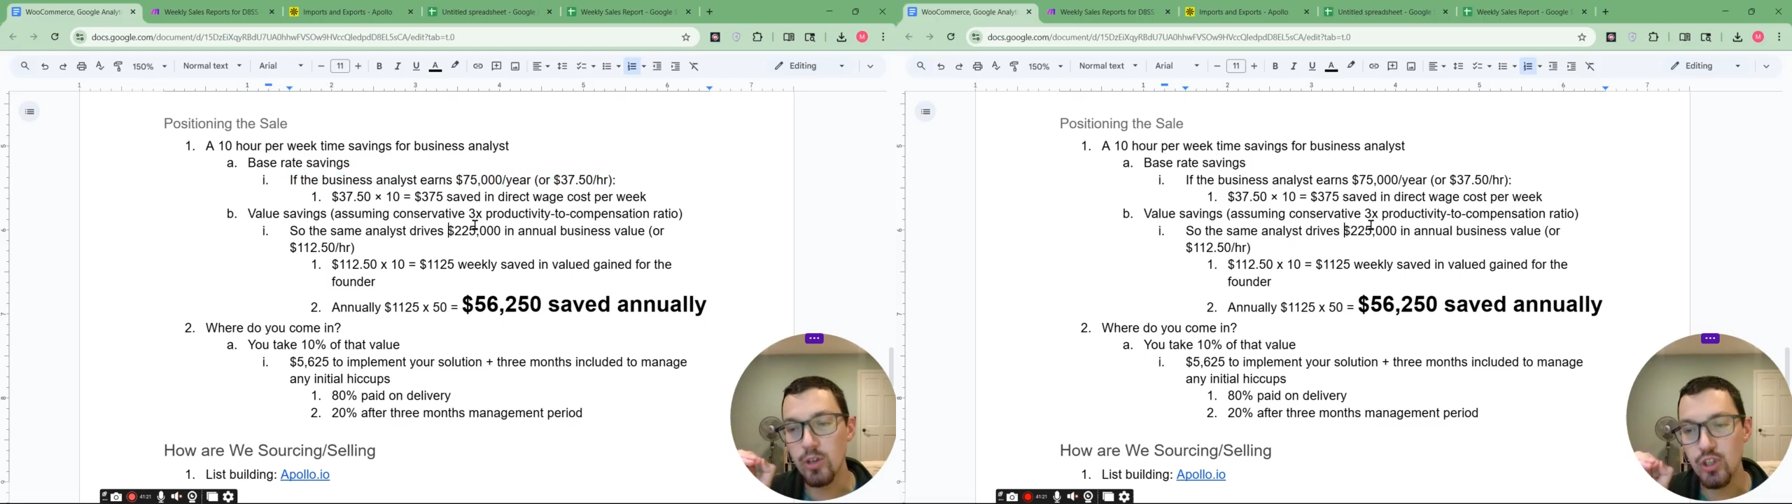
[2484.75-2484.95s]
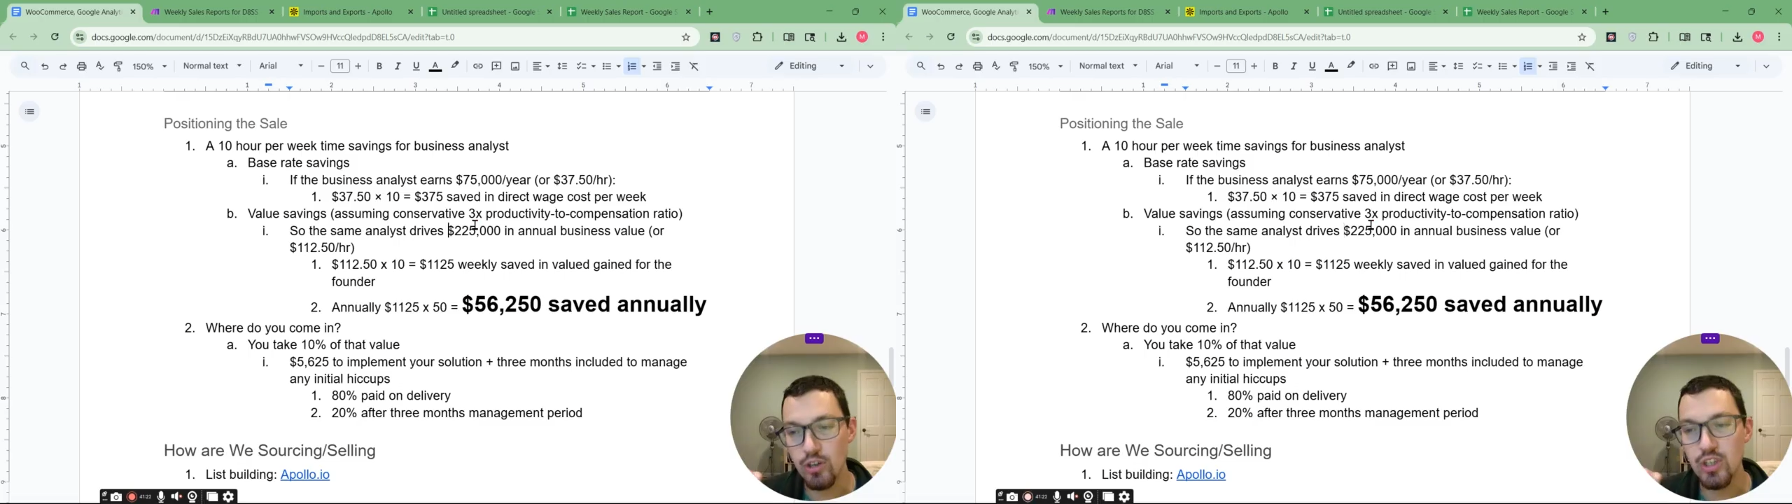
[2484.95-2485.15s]

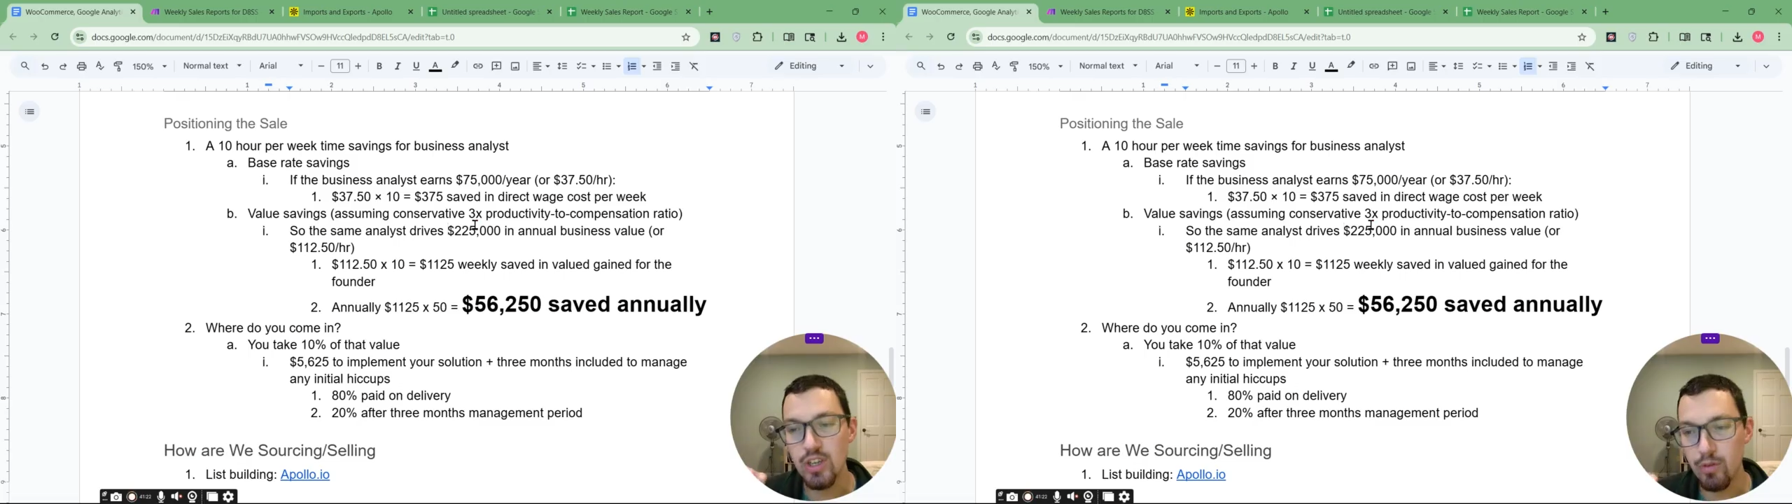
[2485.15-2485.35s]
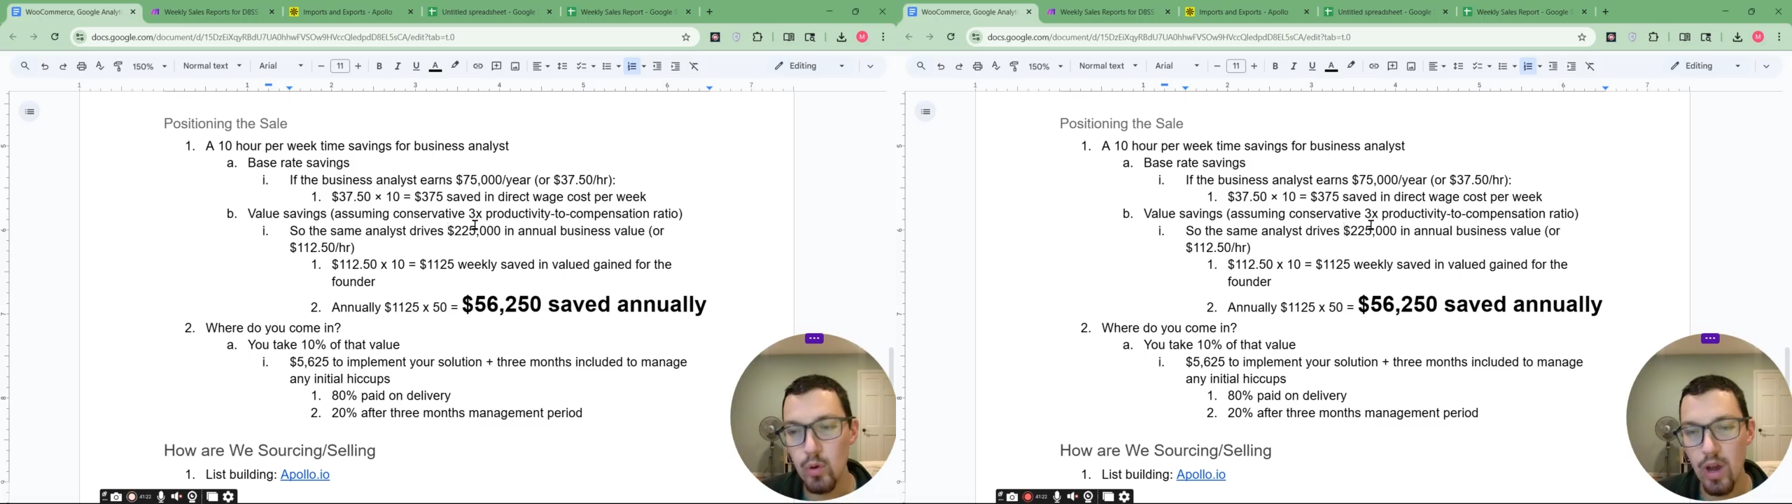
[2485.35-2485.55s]
we're
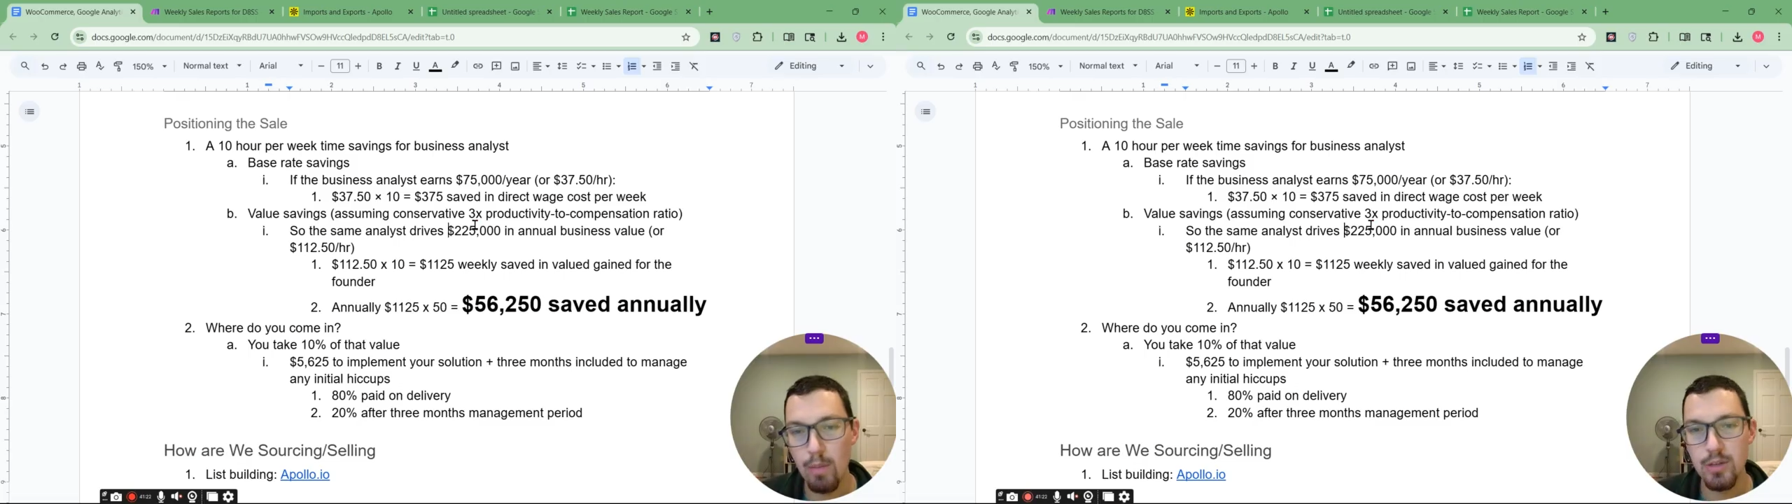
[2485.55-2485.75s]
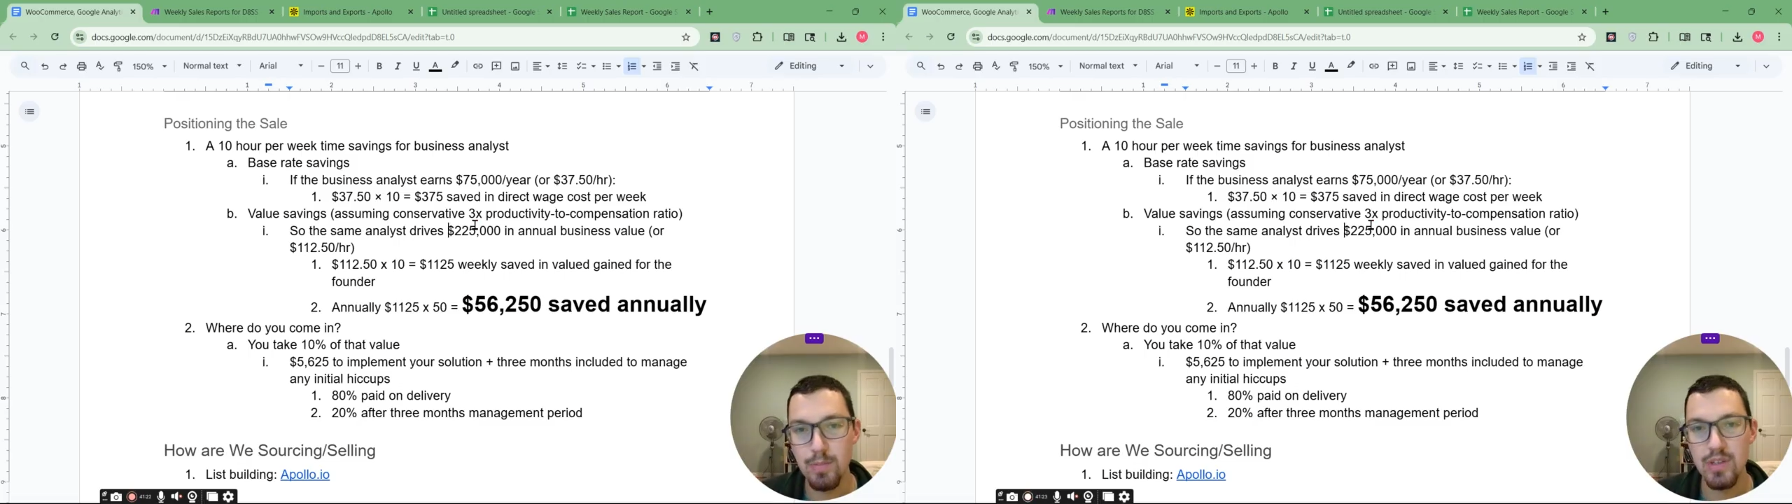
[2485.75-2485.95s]
searching for
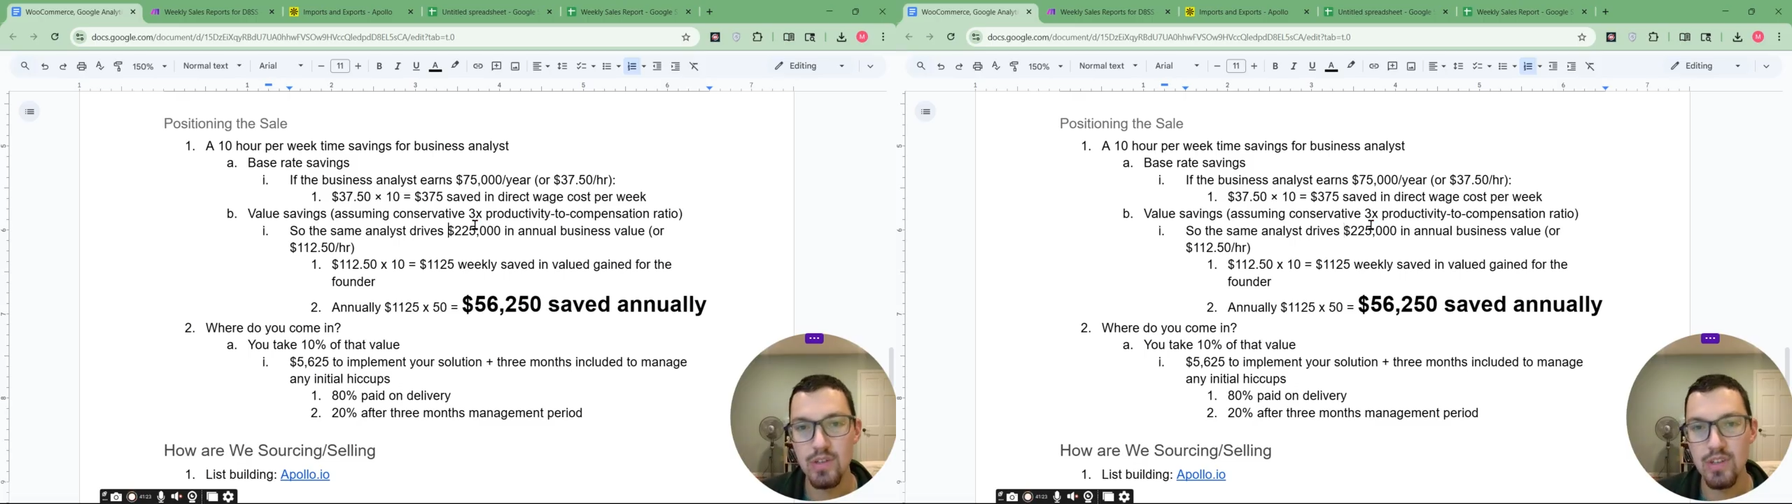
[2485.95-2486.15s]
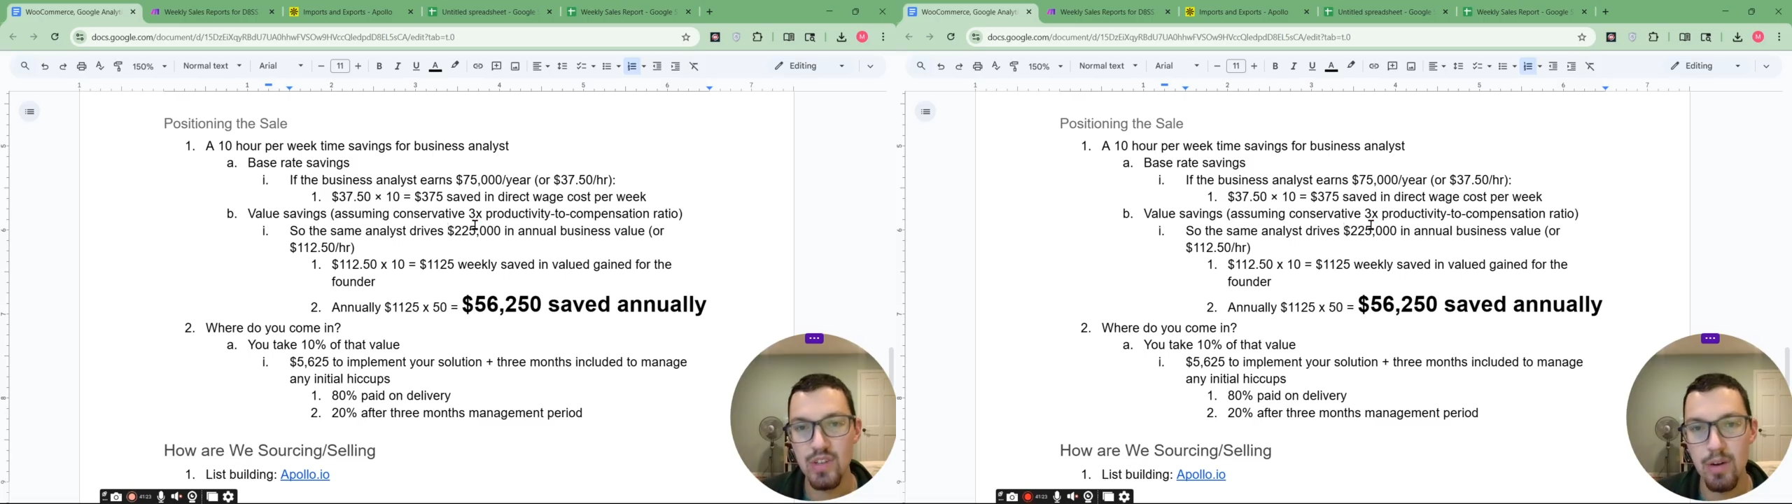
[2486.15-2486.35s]
WooCommerce
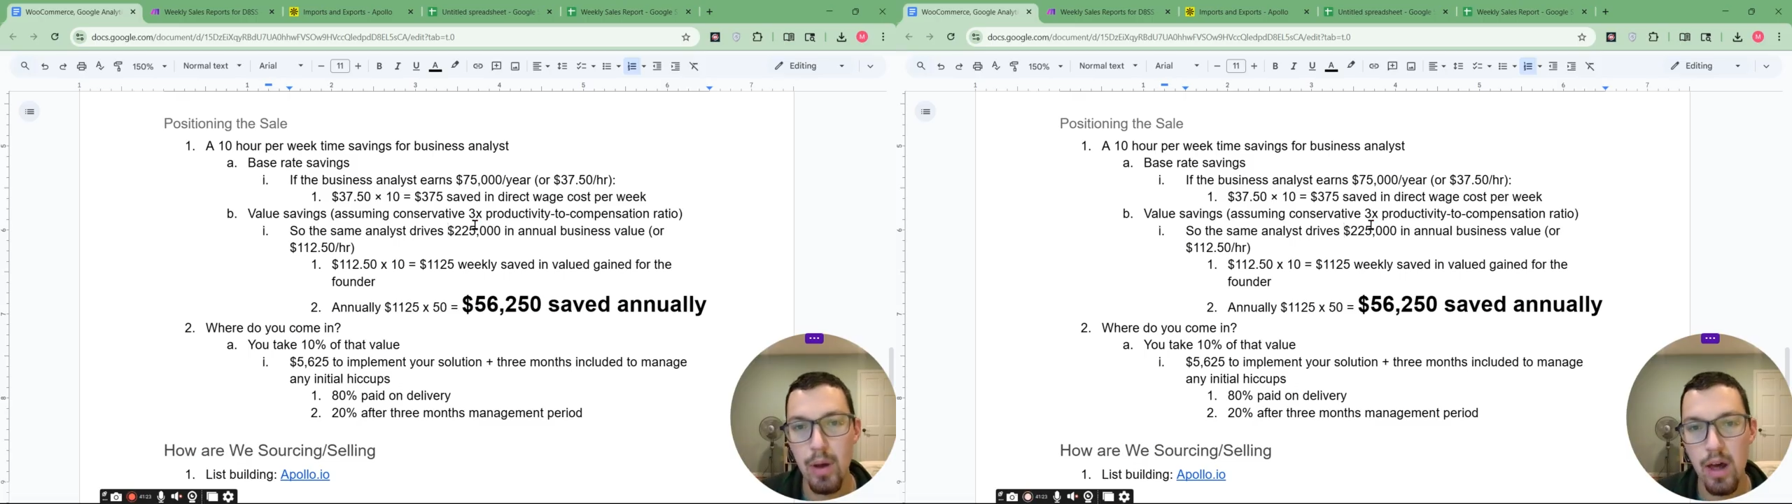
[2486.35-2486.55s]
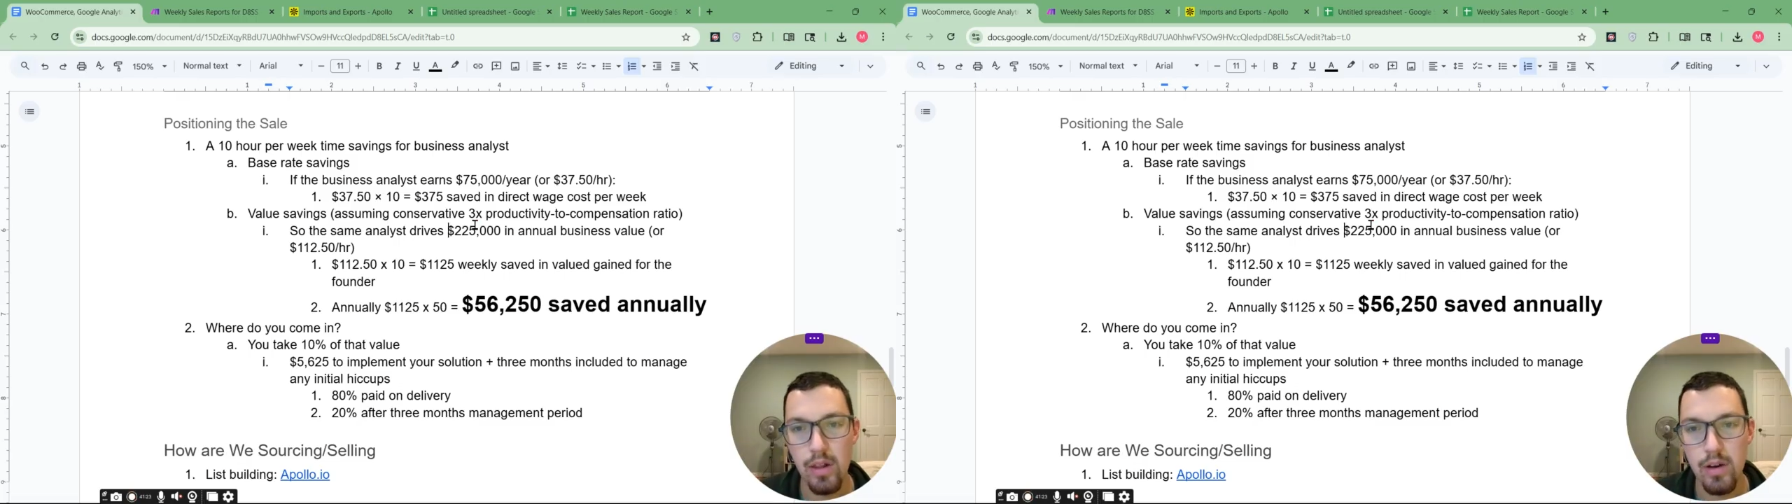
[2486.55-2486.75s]
businesses in
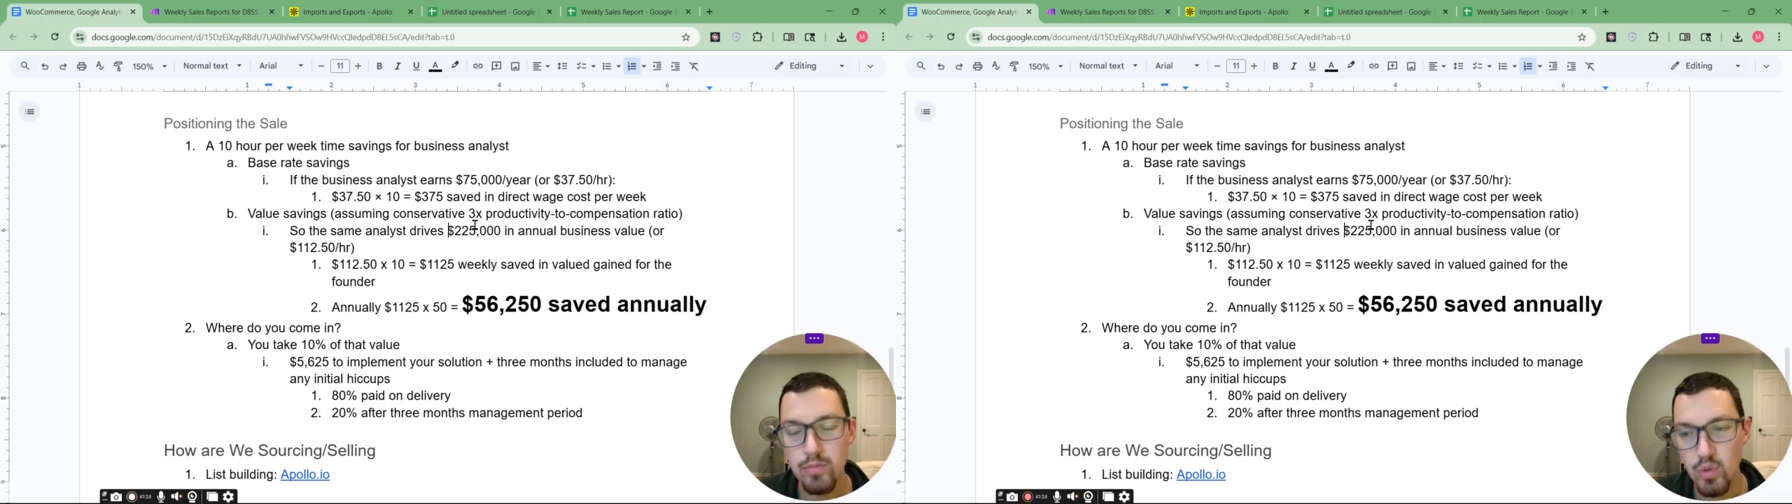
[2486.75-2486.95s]
Apollo.